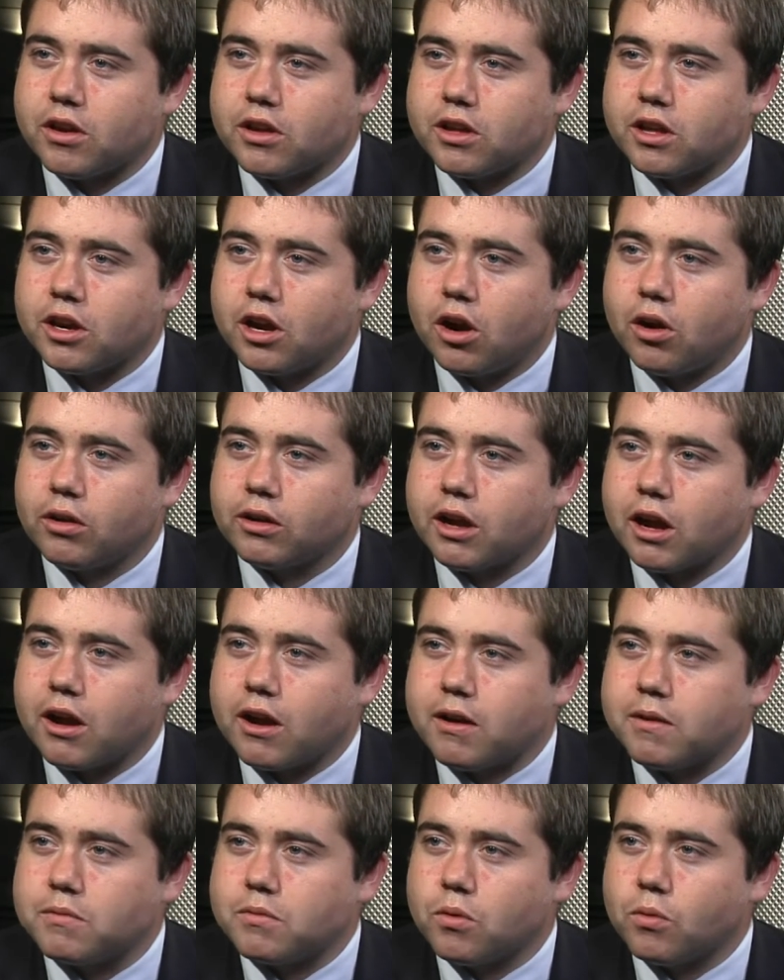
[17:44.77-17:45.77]

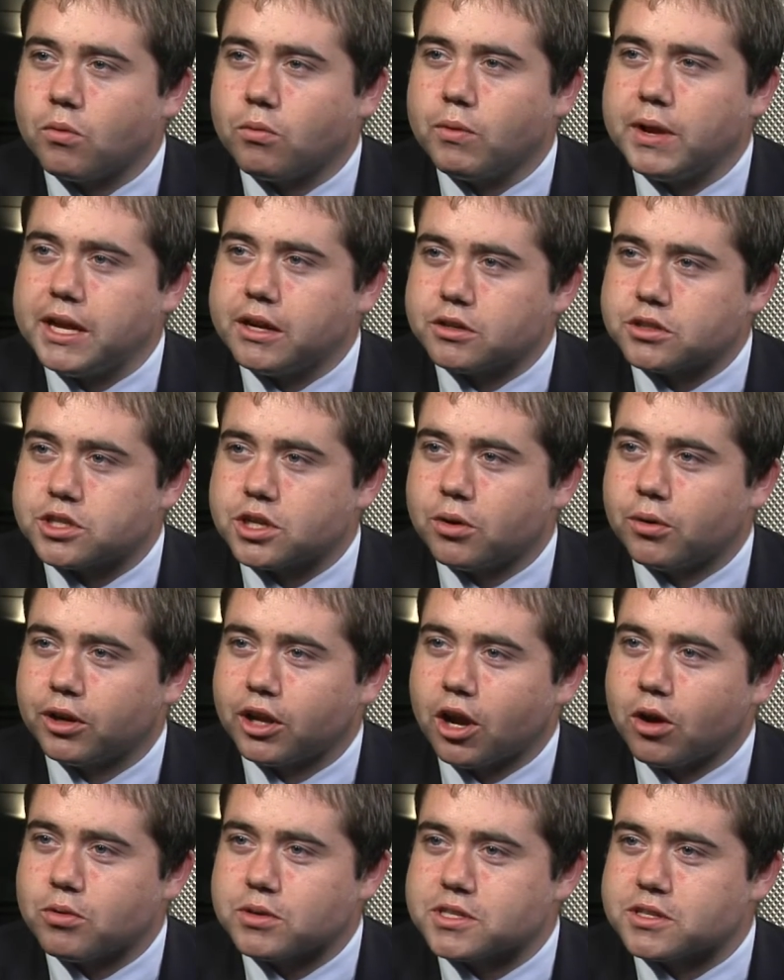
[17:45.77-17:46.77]
a week or so
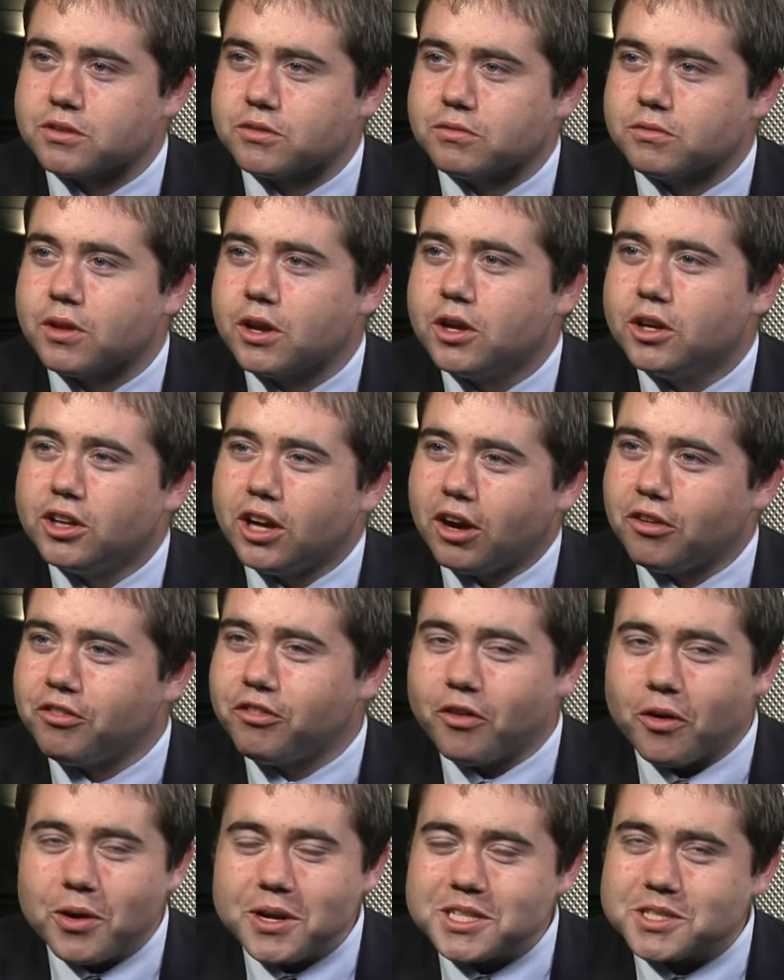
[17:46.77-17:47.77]
ago, was the
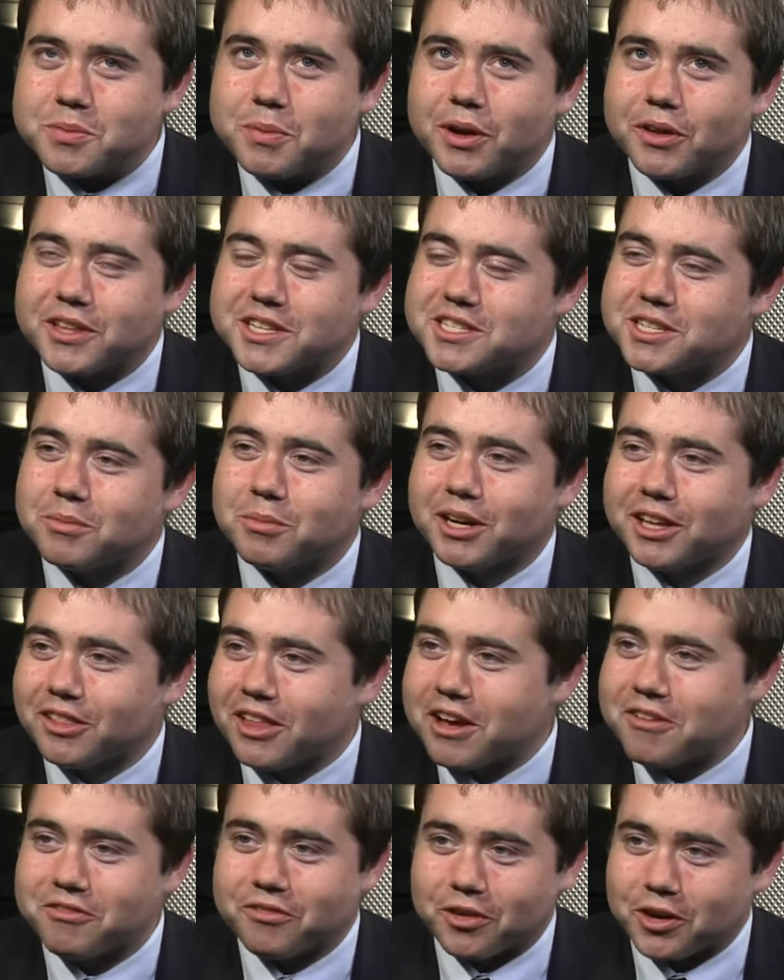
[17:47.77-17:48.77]
voicemail that somebody
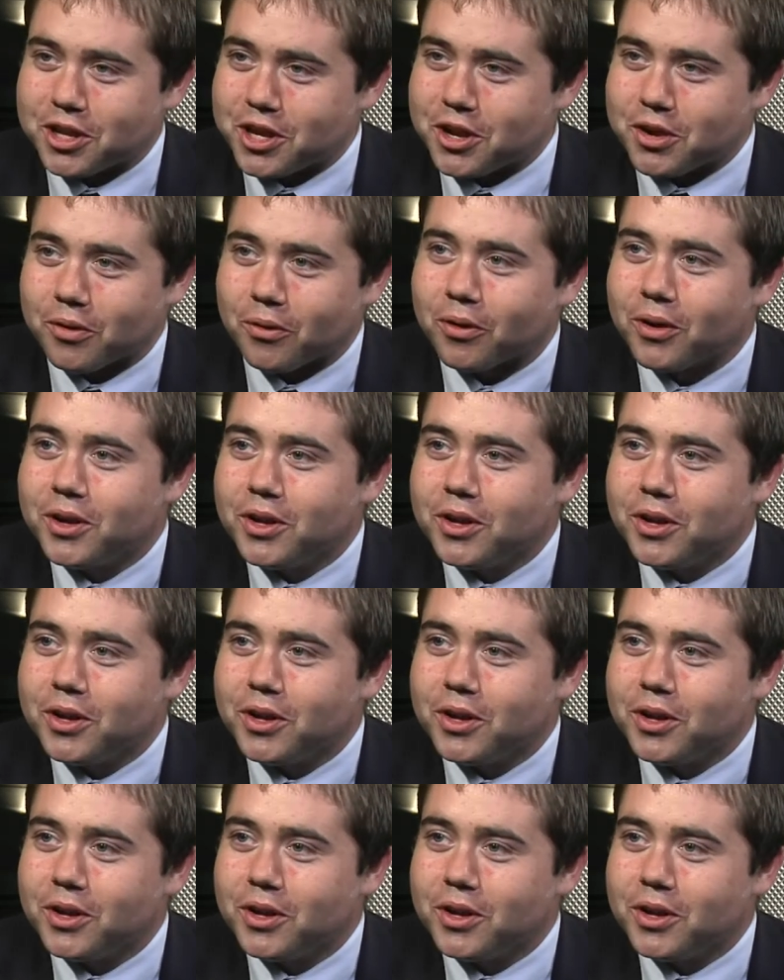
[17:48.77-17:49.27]
left for you,